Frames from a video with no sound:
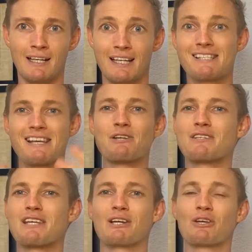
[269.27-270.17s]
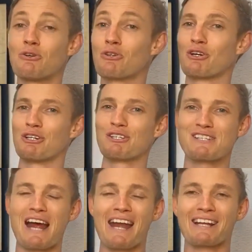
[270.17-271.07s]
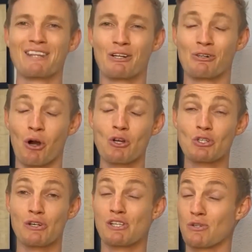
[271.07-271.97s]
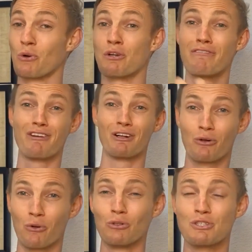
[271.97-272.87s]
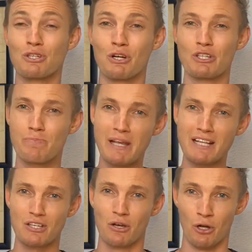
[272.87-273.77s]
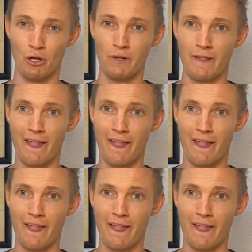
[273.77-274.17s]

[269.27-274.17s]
Let's say you see a cute girl standing in the grocery store and you feel called to go speak to her.